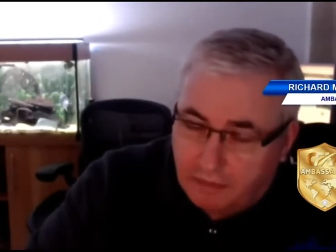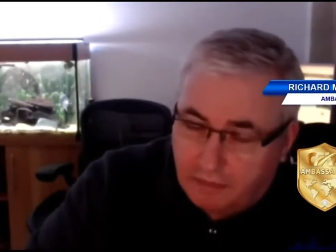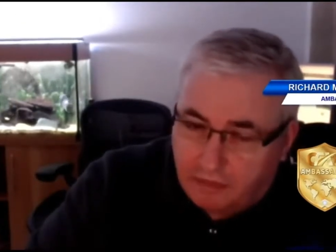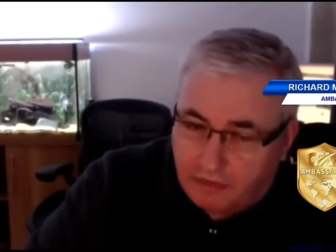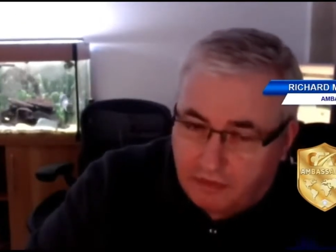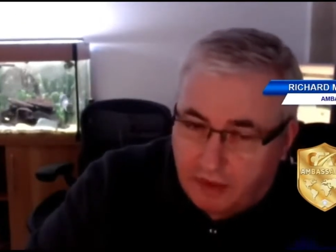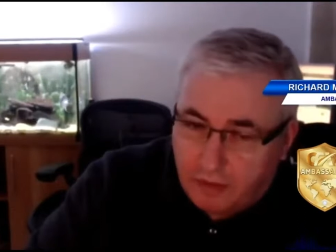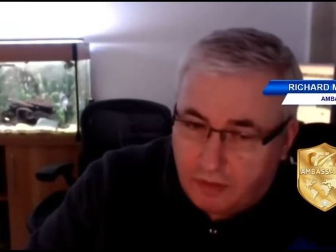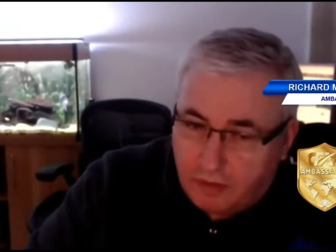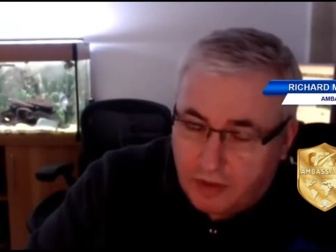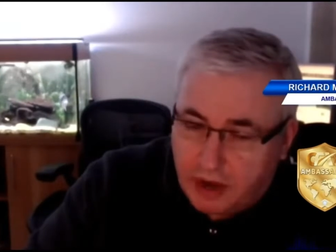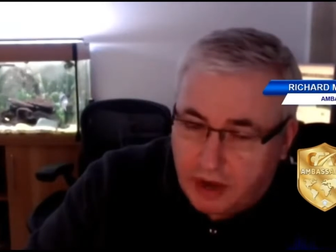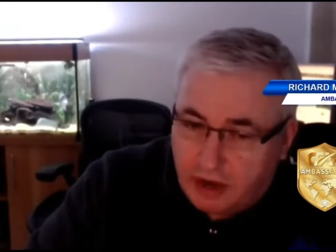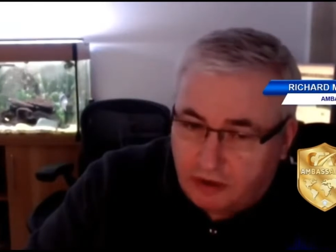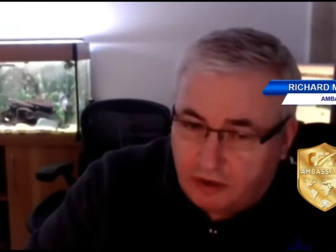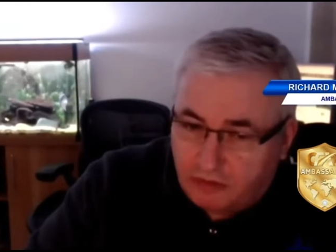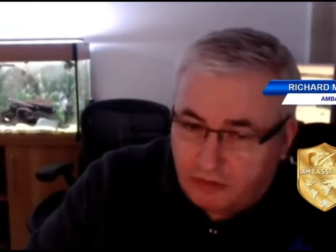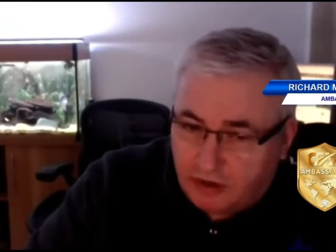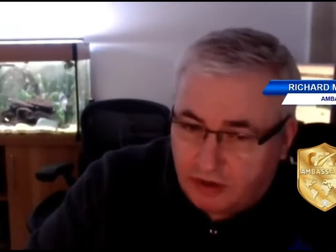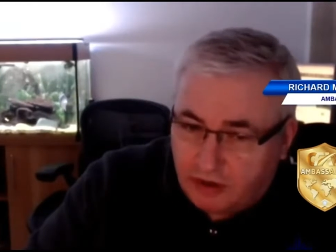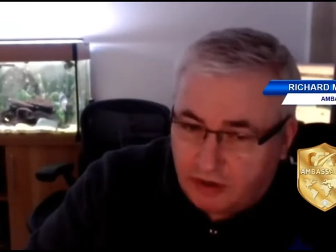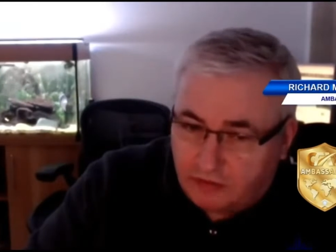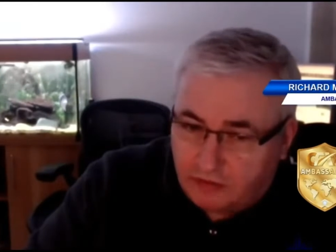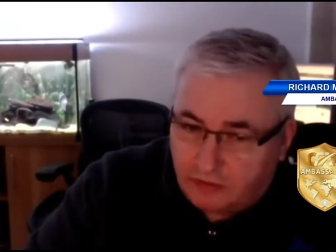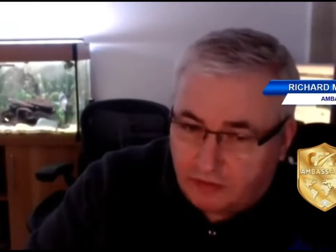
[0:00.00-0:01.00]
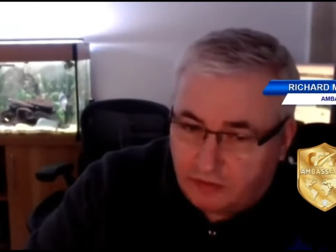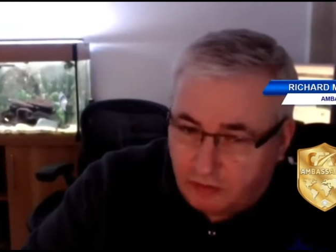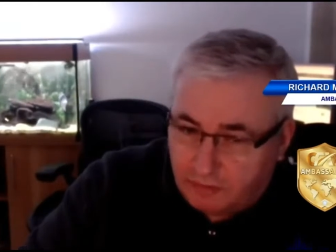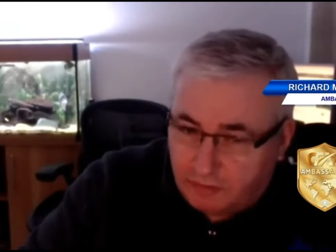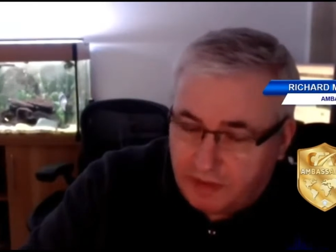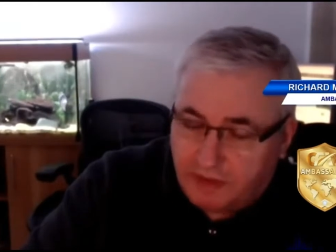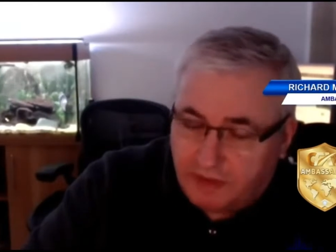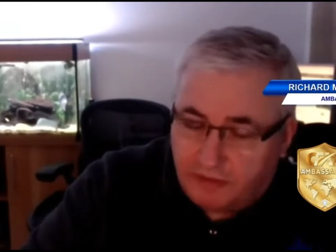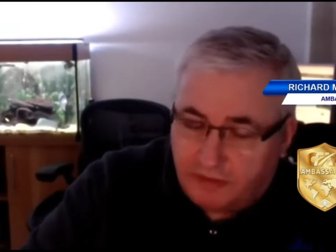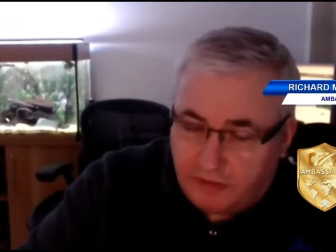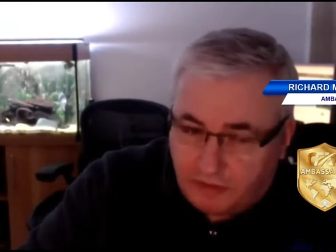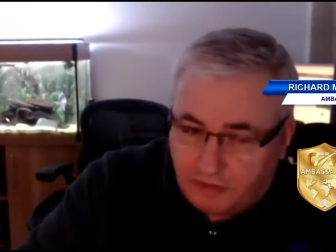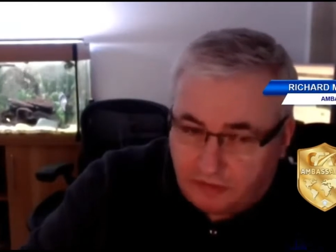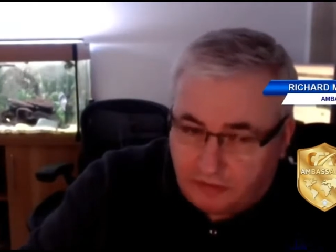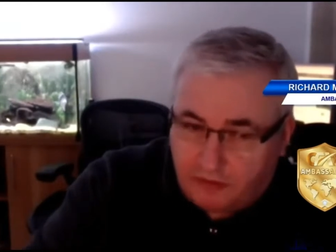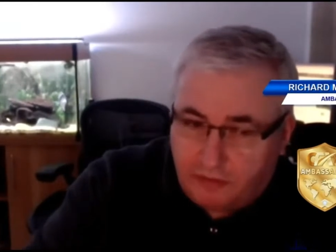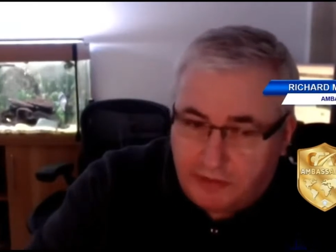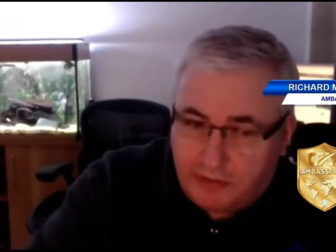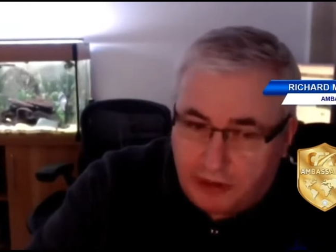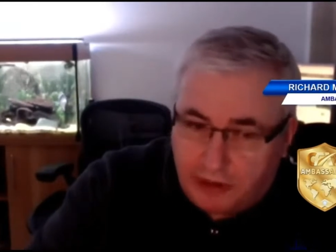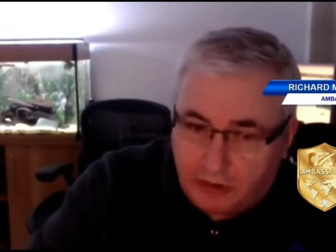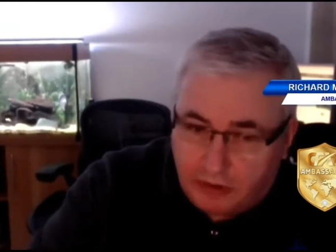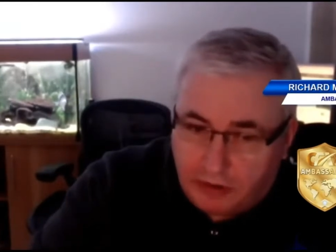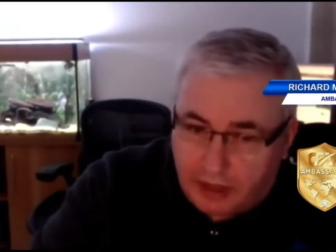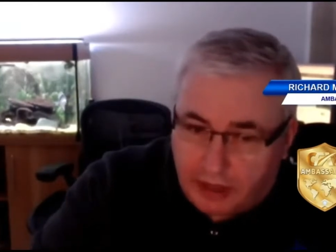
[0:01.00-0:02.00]
So in a traditional business,
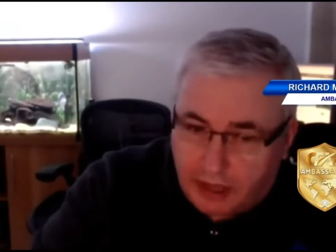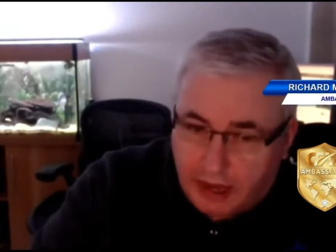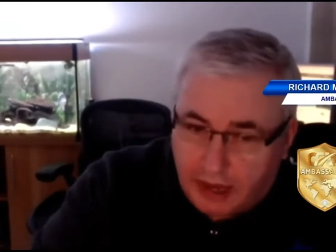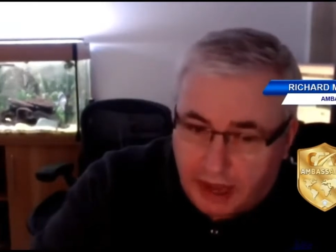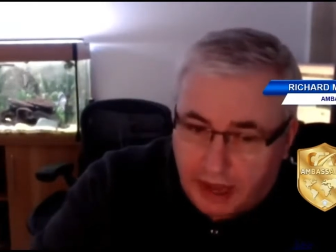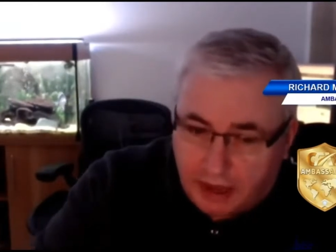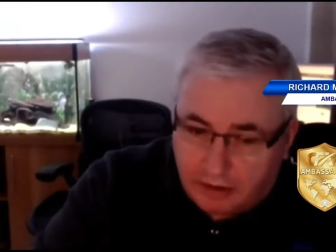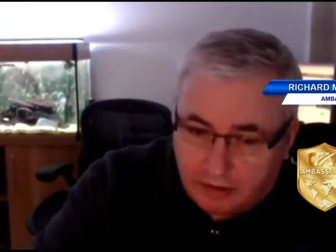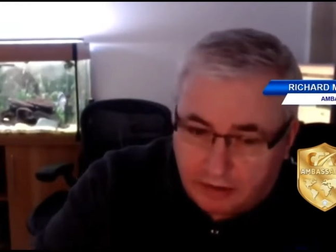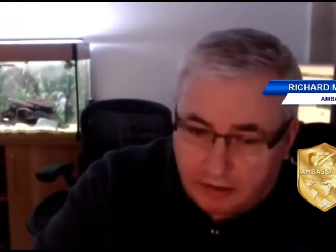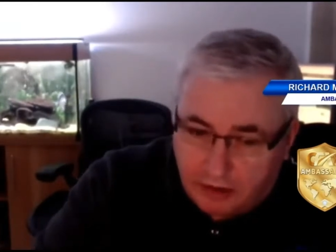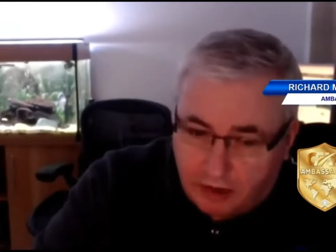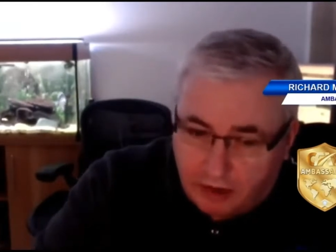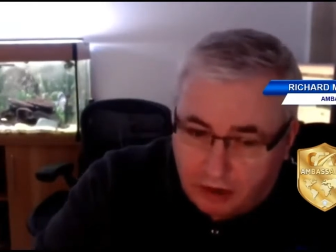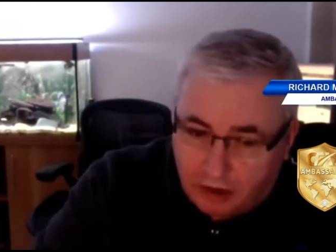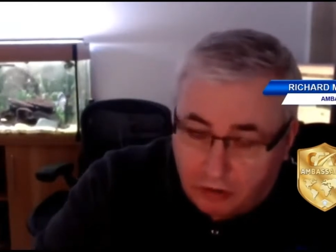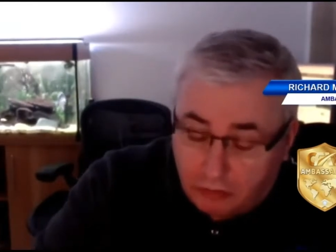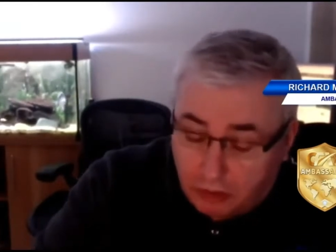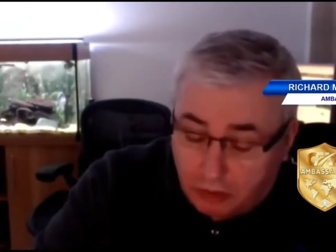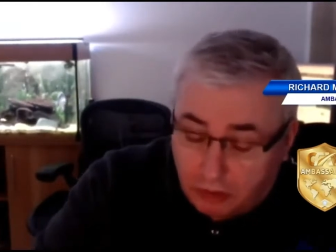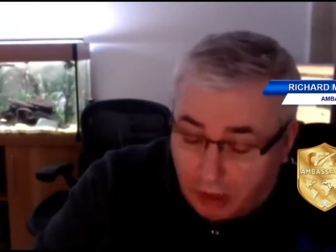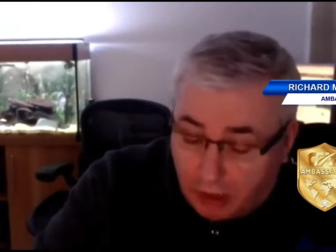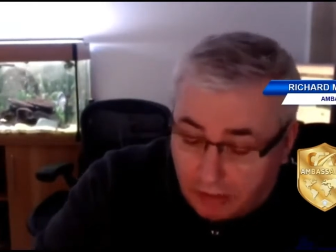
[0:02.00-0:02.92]
you'll be looking at, you know,